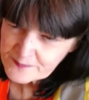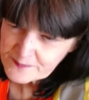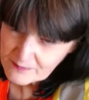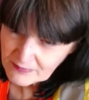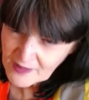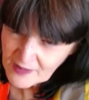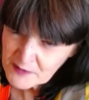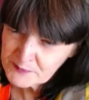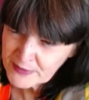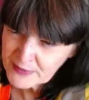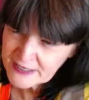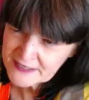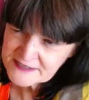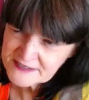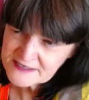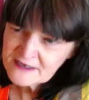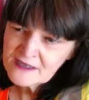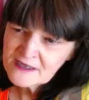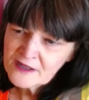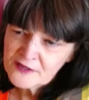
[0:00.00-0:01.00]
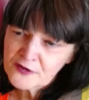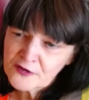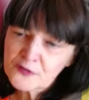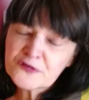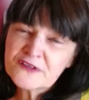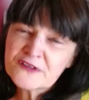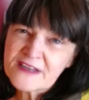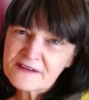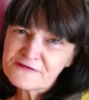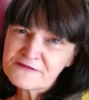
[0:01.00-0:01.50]
But those
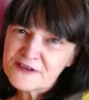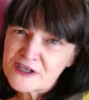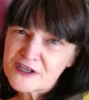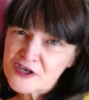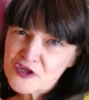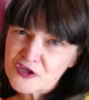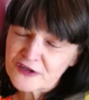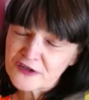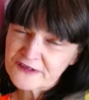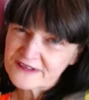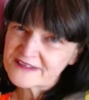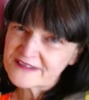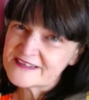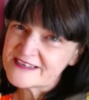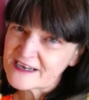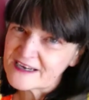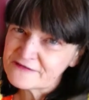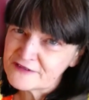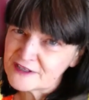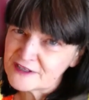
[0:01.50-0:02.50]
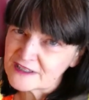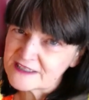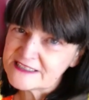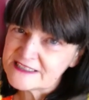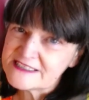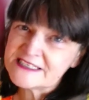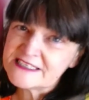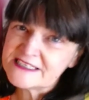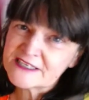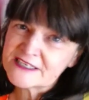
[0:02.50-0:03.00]
definitions definitely
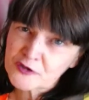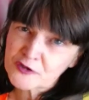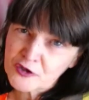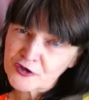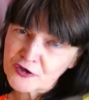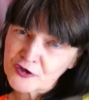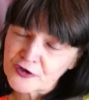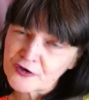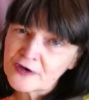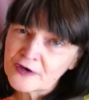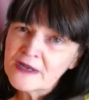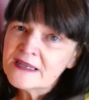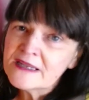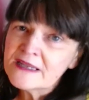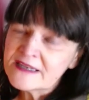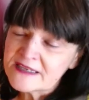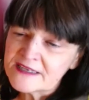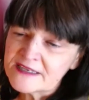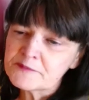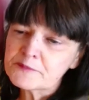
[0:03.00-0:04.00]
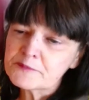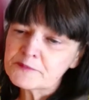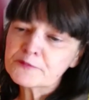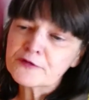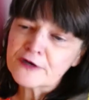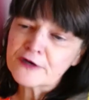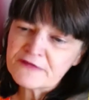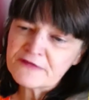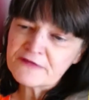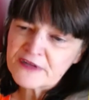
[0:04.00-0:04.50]
did occur in
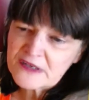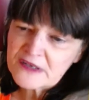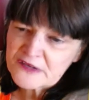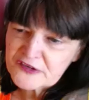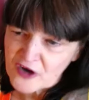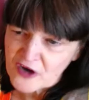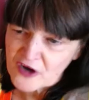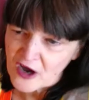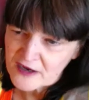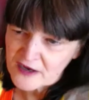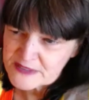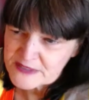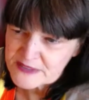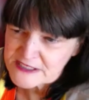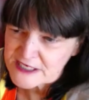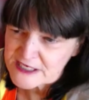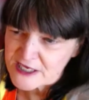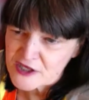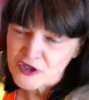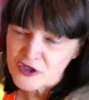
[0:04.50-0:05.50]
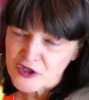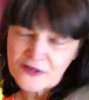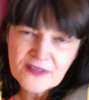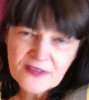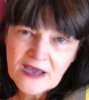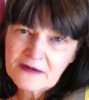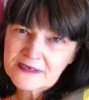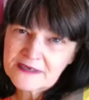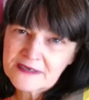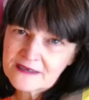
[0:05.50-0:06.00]
previous documentation
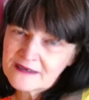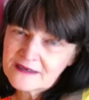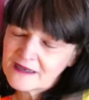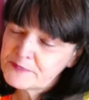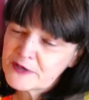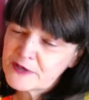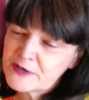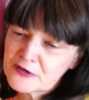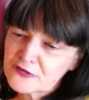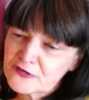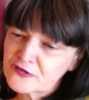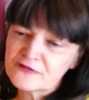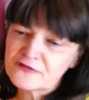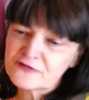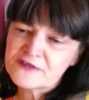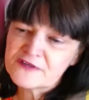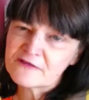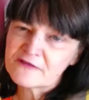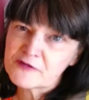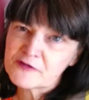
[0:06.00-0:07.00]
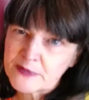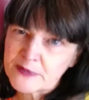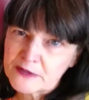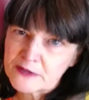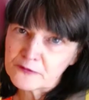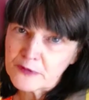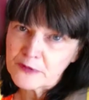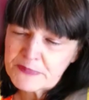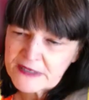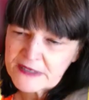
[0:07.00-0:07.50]
that appears to have never been
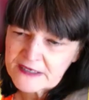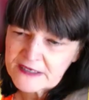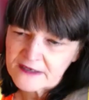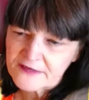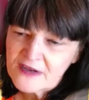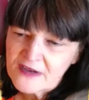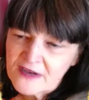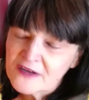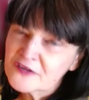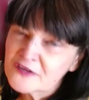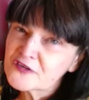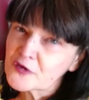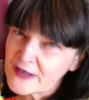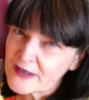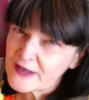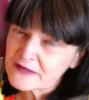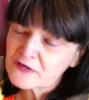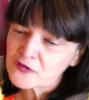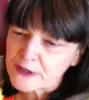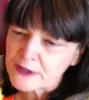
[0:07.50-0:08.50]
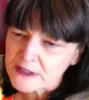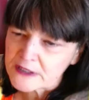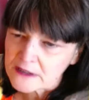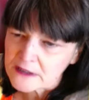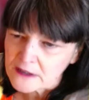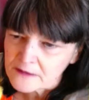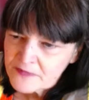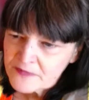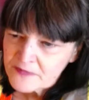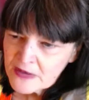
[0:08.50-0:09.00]
repealed. So that's
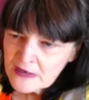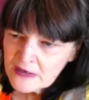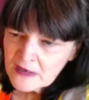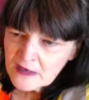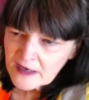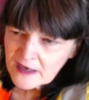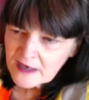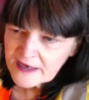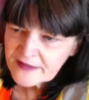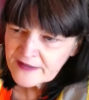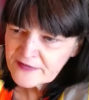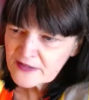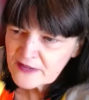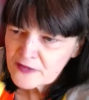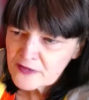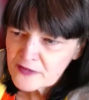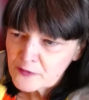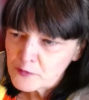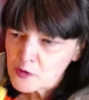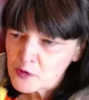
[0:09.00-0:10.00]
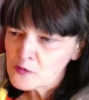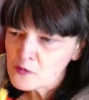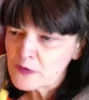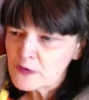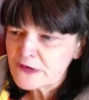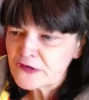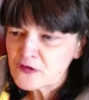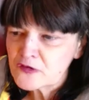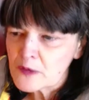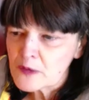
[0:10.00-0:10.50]
critical. And then the rule
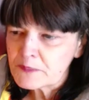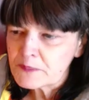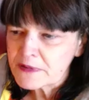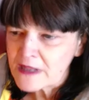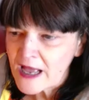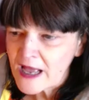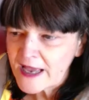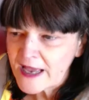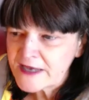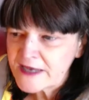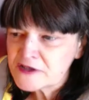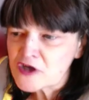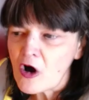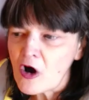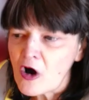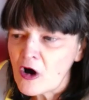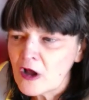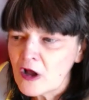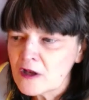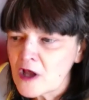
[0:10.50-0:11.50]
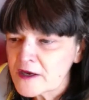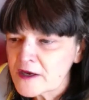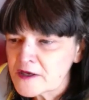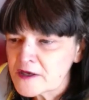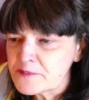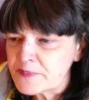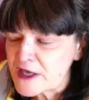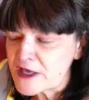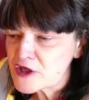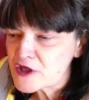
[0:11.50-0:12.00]
was to apply to all
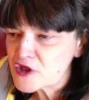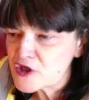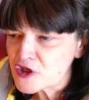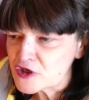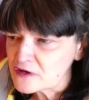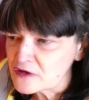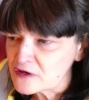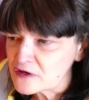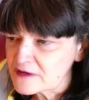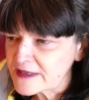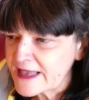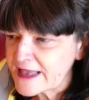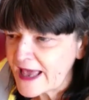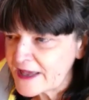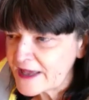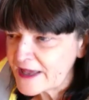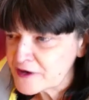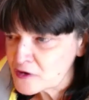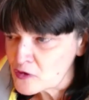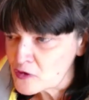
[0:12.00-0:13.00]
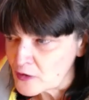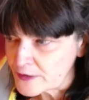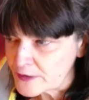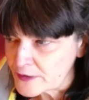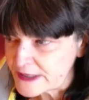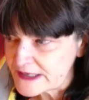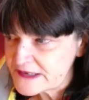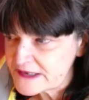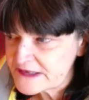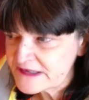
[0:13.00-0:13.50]
occupational categories